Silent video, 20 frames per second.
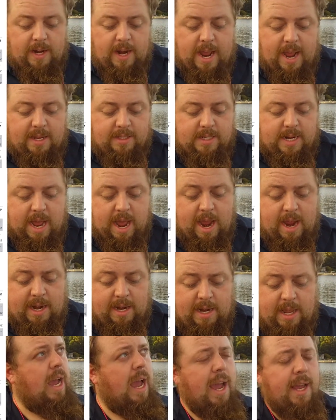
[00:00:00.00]
has
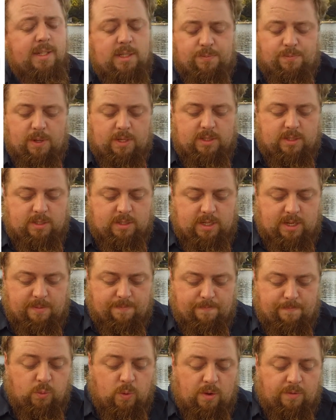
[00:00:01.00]
9 guides plus the tip,
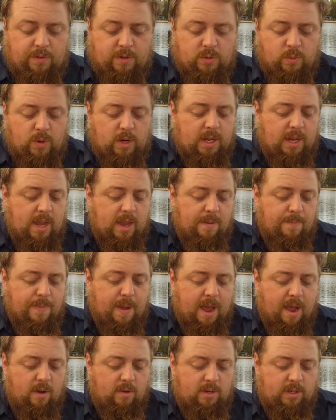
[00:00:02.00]
12 to 28
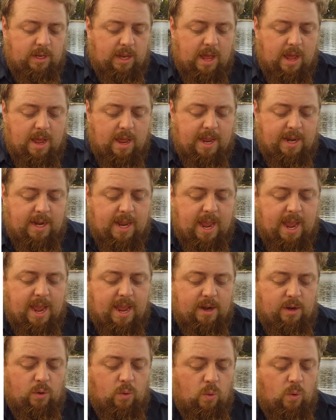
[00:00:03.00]
pound line,
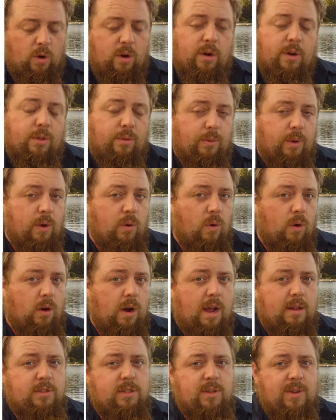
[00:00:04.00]
and 1/4 to 3/4
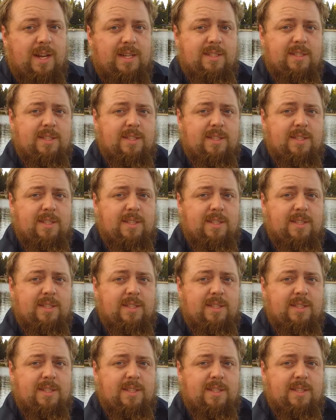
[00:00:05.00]
ounce. So it has